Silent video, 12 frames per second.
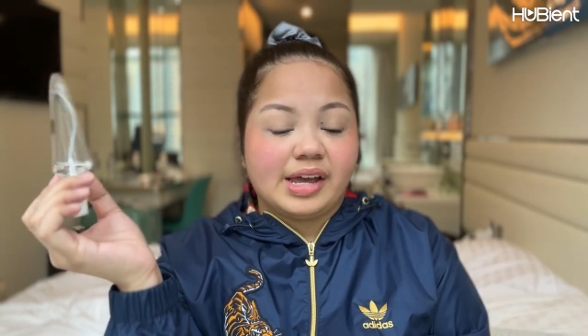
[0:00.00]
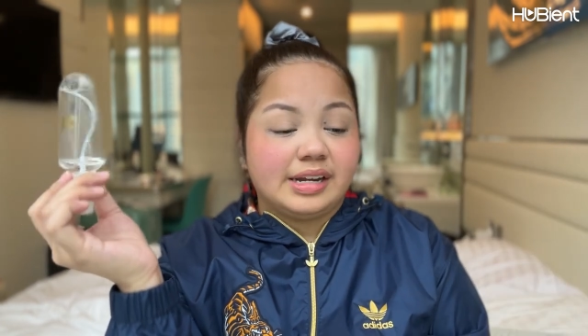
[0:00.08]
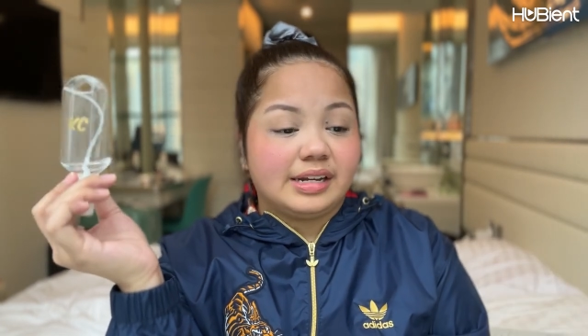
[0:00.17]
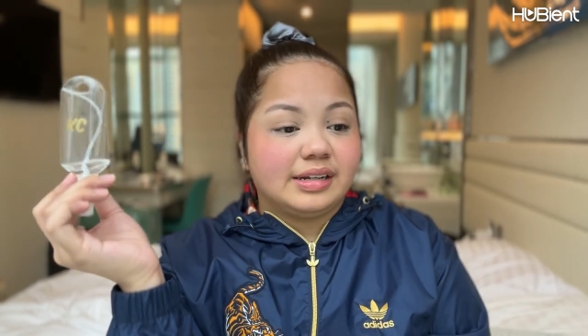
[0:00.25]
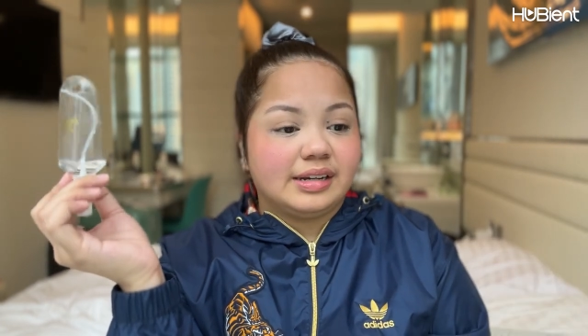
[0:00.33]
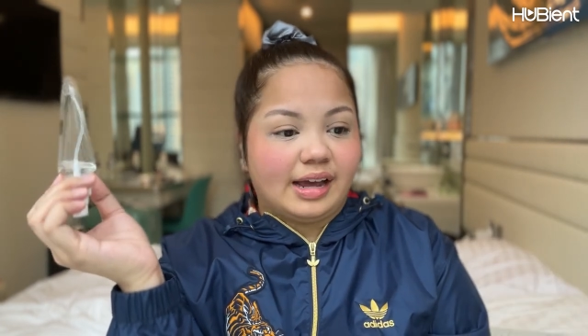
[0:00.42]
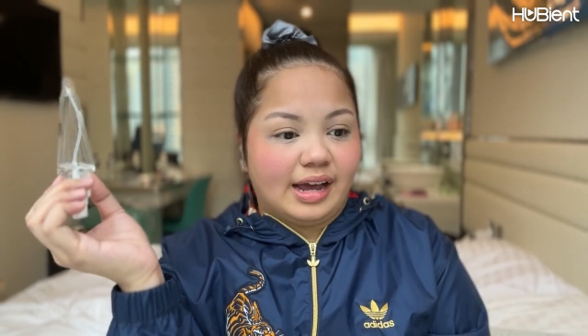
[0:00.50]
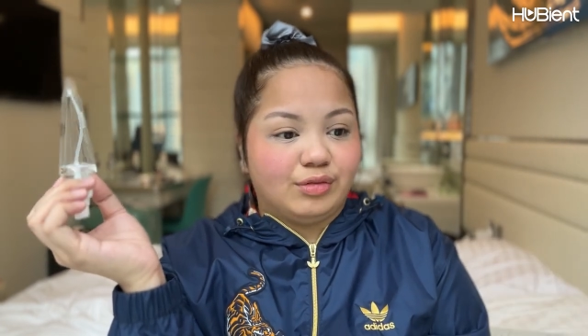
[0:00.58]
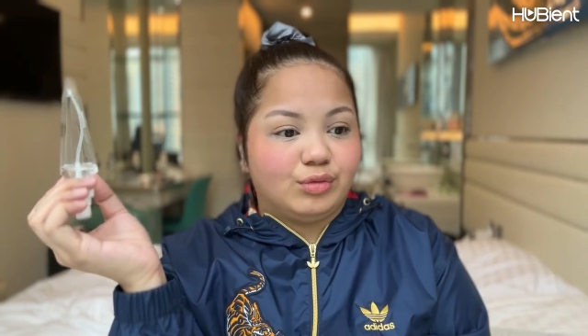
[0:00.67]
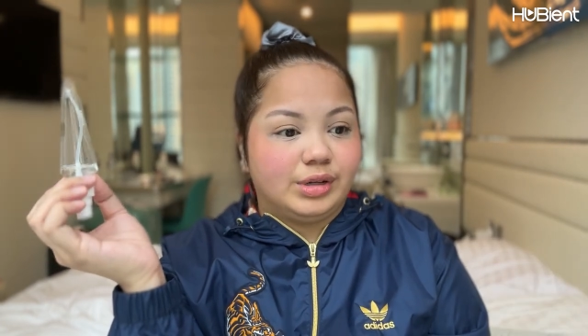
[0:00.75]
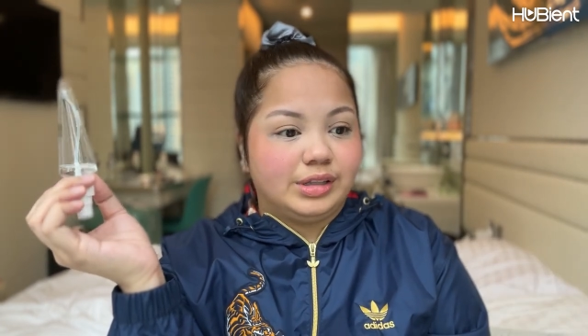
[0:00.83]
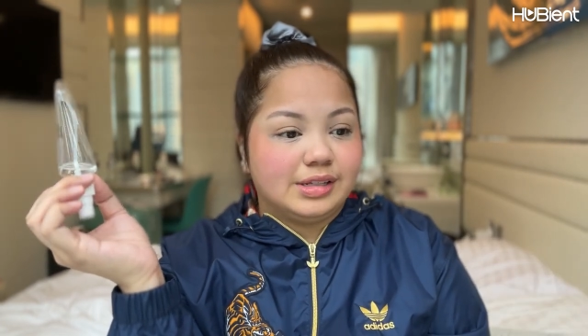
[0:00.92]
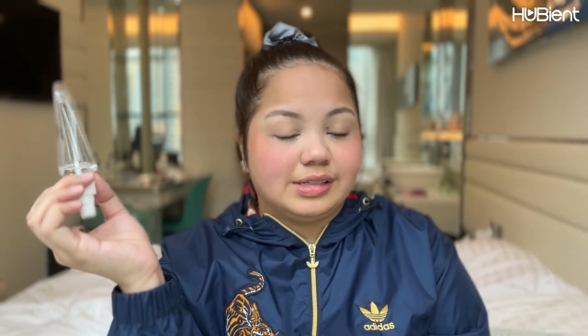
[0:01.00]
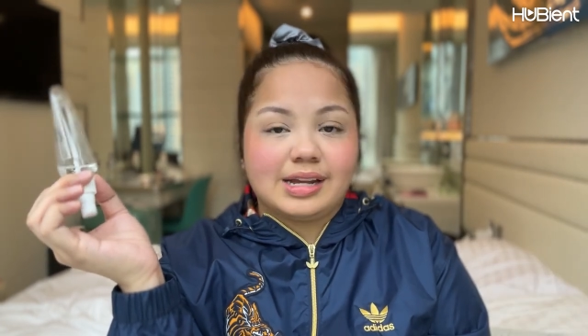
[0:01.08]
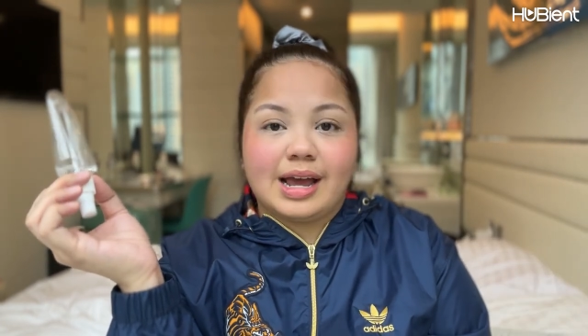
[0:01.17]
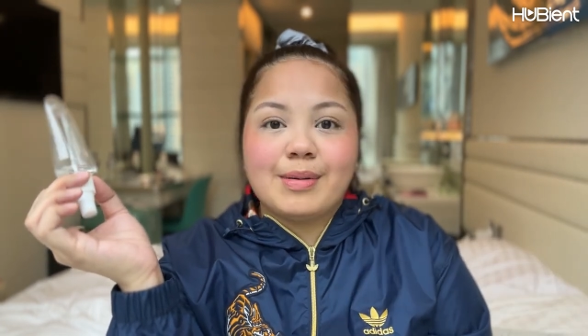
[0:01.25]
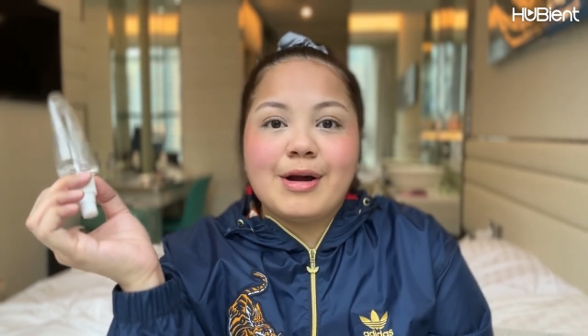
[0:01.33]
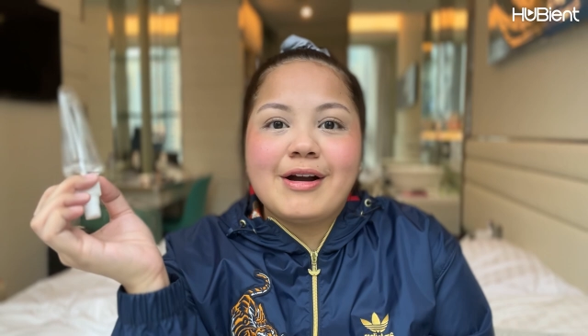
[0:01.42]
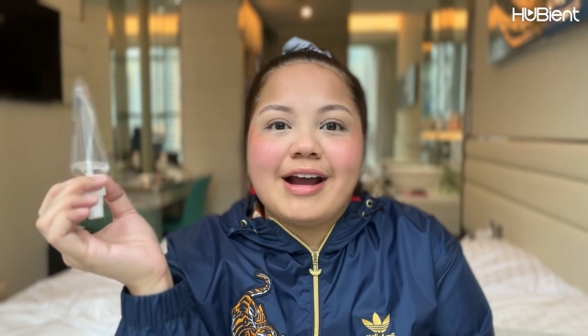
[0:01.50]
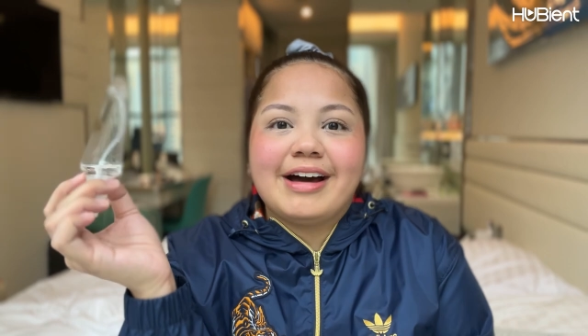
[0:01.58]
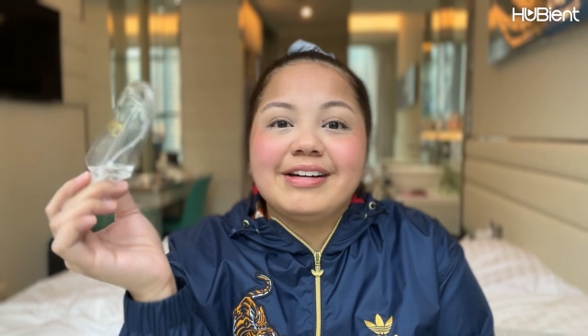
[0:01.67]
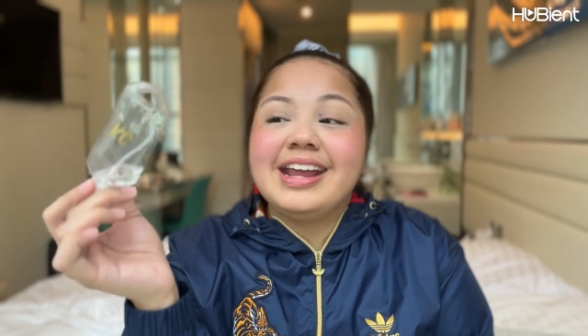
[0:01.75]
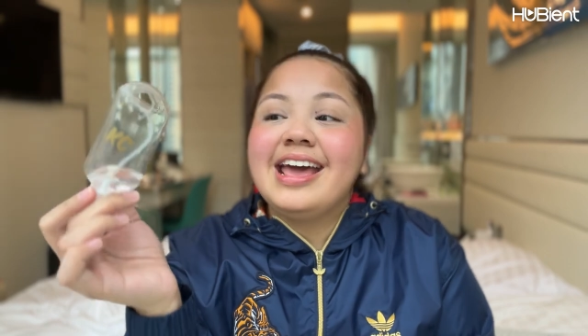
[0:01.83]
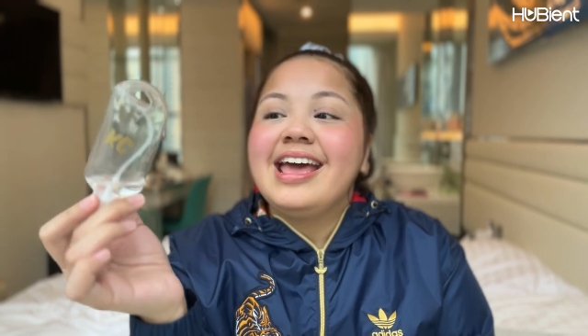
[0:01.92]
didn't have one this time
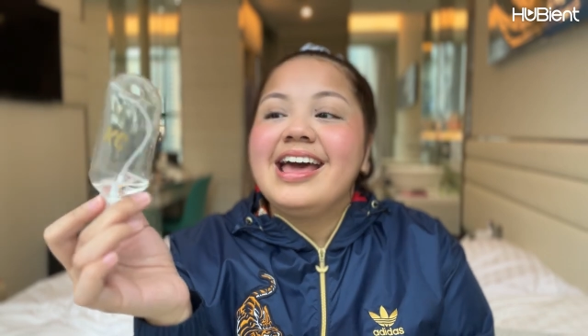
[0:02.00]
around,